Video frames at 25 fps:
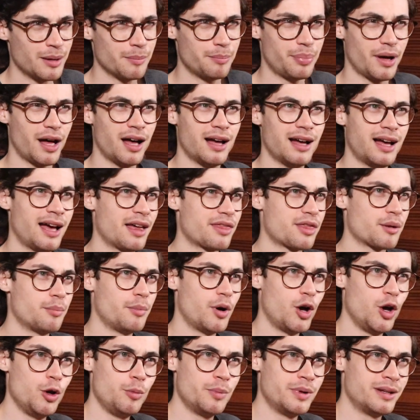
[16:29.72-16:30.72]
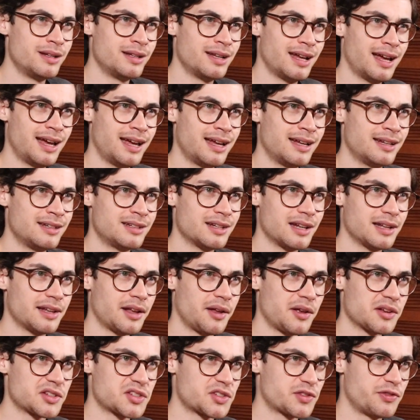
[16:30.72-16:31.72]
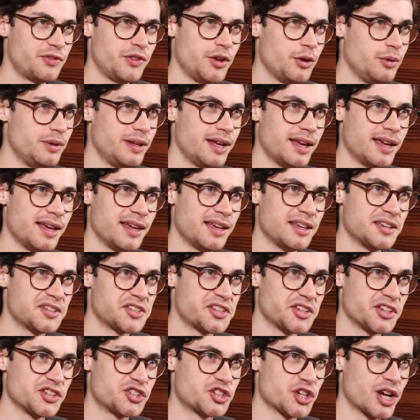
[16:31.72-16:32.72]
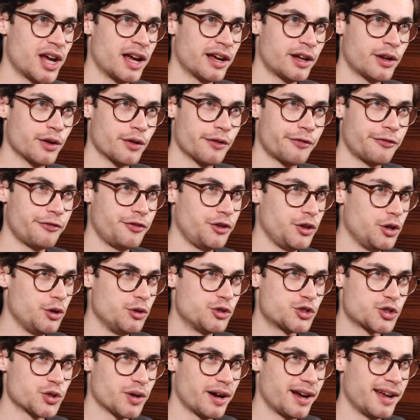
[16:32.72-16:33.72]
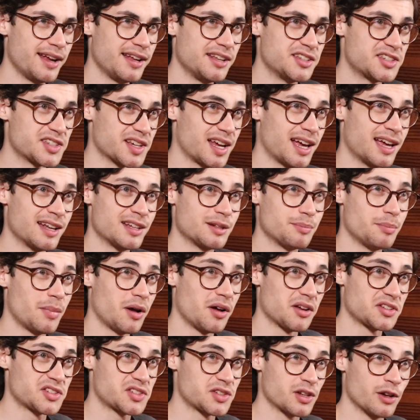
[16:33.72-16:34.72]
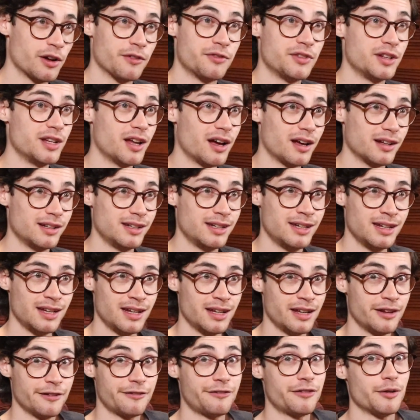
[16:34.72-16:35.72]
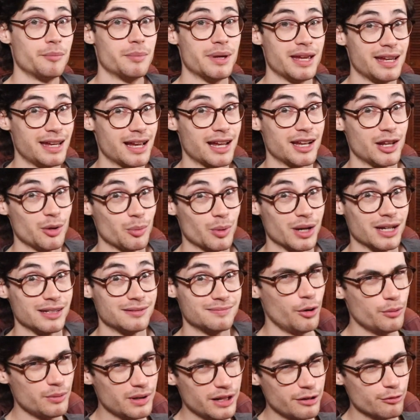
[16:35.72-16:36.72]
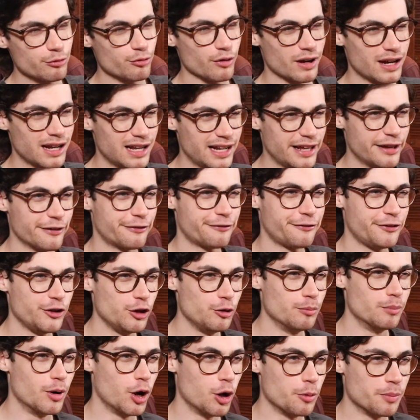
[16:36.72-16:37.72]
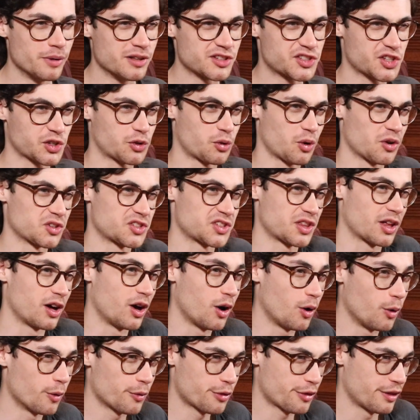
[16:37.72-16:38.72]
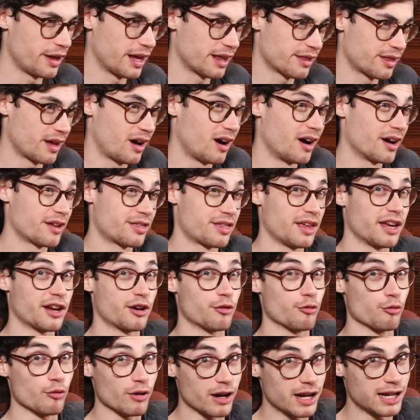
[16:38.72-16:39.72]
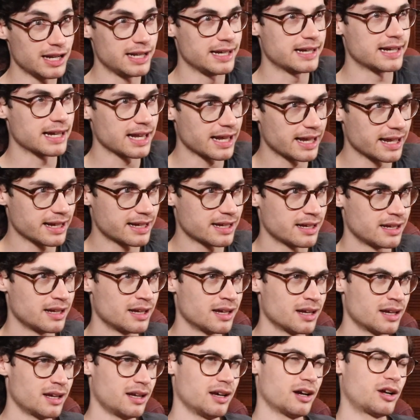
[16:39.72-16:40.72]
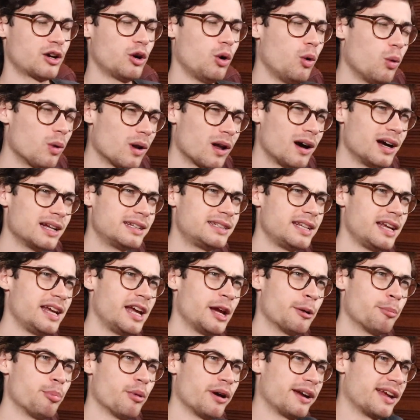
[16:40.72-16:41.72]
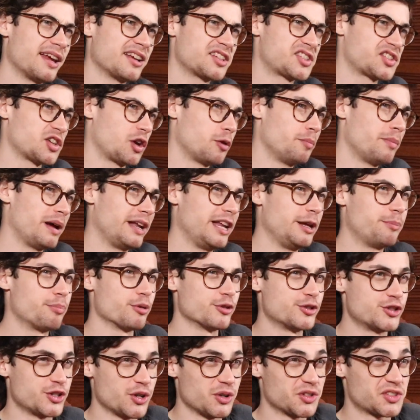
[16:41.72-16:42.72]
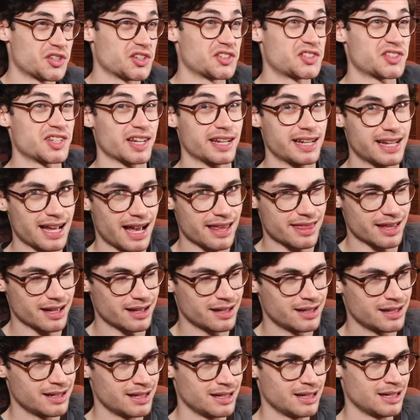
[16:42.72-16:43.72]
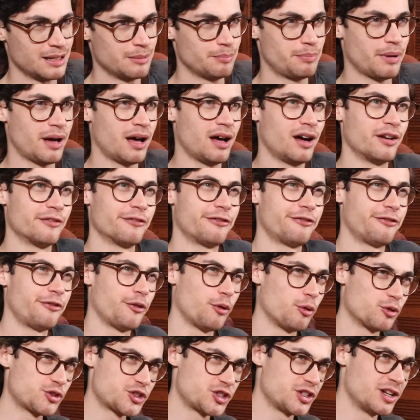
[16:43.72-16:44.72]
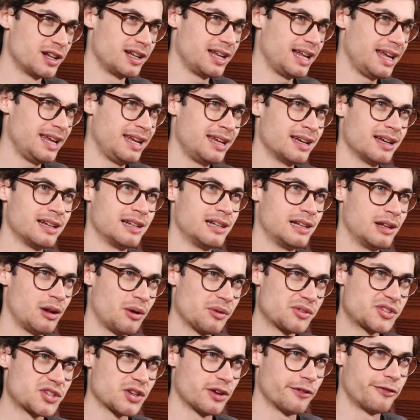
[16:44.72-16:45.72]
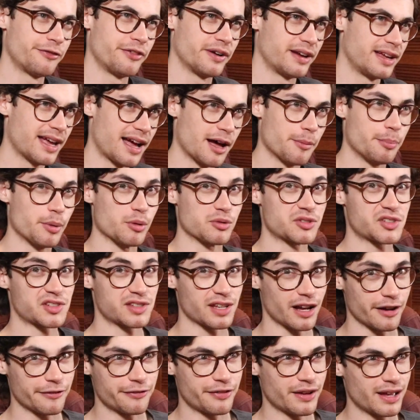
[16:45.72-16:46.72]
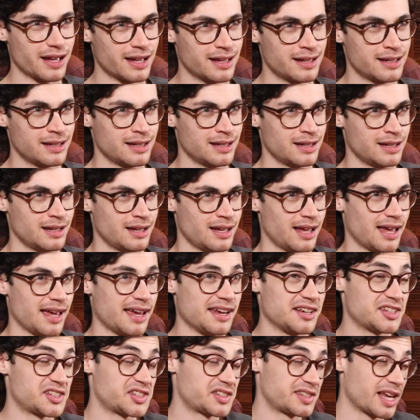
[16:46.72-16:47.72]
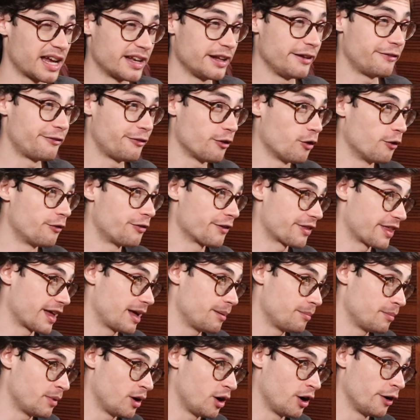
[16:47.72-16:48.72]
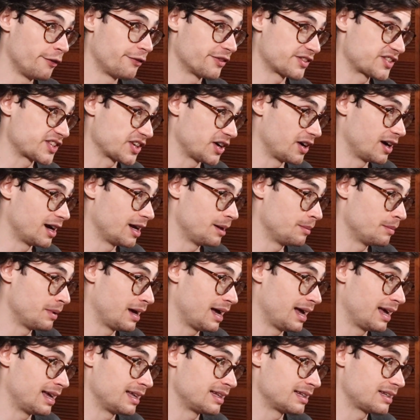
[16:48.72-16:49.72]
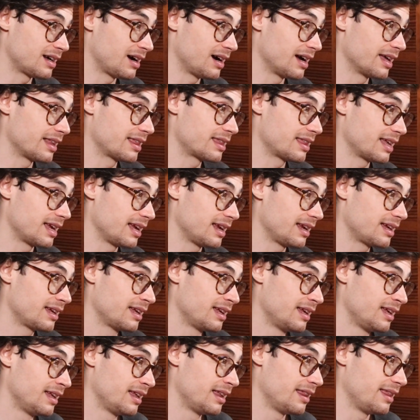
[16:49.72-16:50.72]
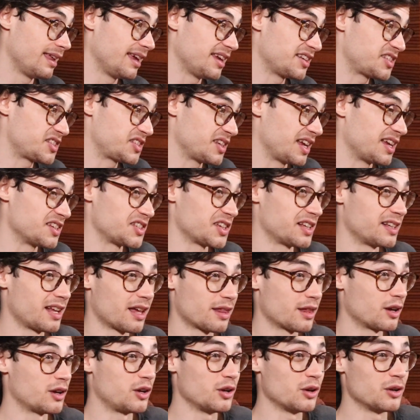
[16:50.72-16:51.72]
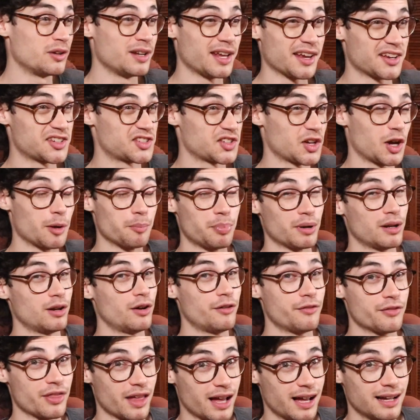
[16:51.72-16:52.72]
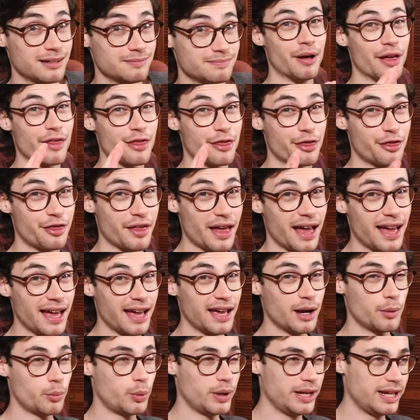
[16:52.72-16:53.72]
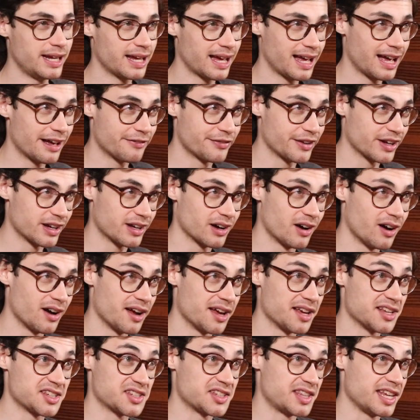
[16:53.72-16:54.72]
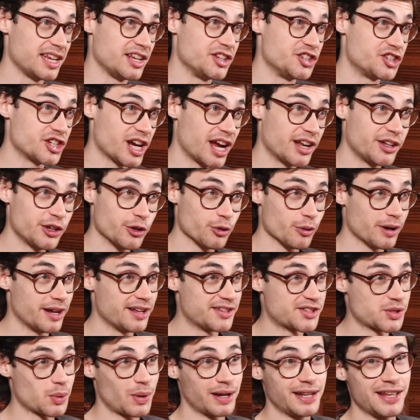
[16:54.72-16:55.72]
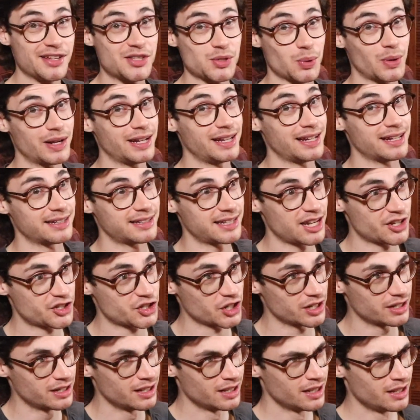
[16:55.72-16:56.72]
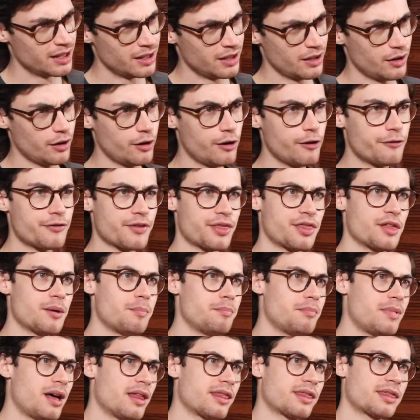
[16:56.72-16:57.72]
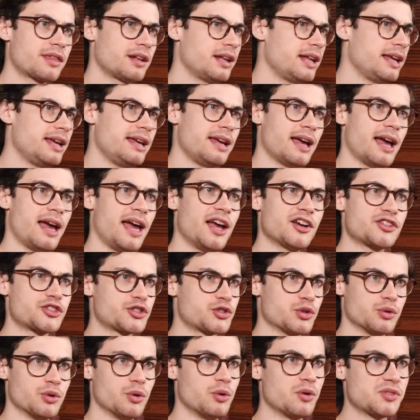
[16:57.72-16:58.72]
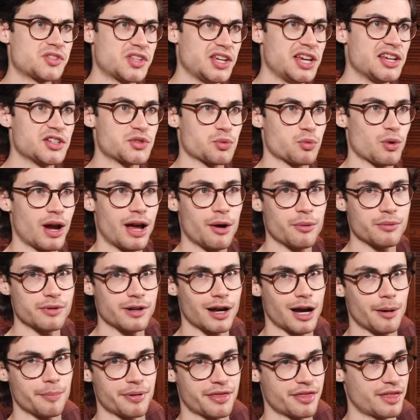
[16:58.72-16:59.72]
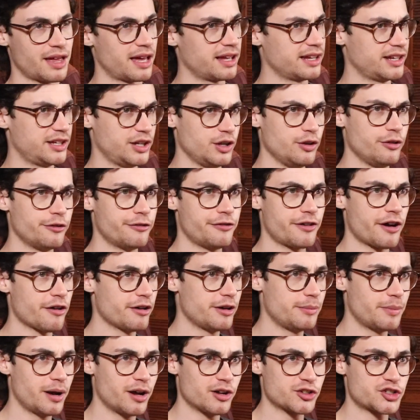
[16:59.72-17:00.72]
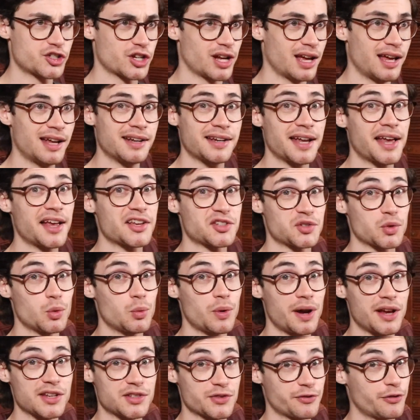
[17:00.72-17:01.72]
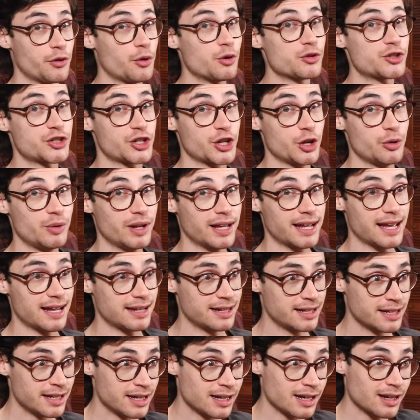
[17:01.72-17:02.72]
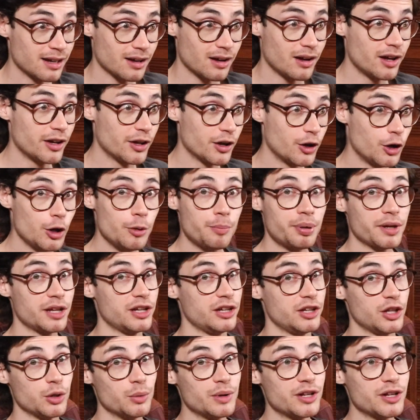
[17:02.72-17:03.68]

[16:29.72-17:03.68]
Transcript: But at the moment and last few years, jack of few trades and master of none, for me anyway. Only really a few moments across the whole thing that I think really click. A cool idea bringing so many producers together, but unfortunately a lot of forgettable stuff here. A steady fall for them over time, and I think this is another good example of that. But there we have it, guys, the January 2020 edition of the monthly Extra Nawties Roundup. Thank you very much, and as always, for tuning in. I hope you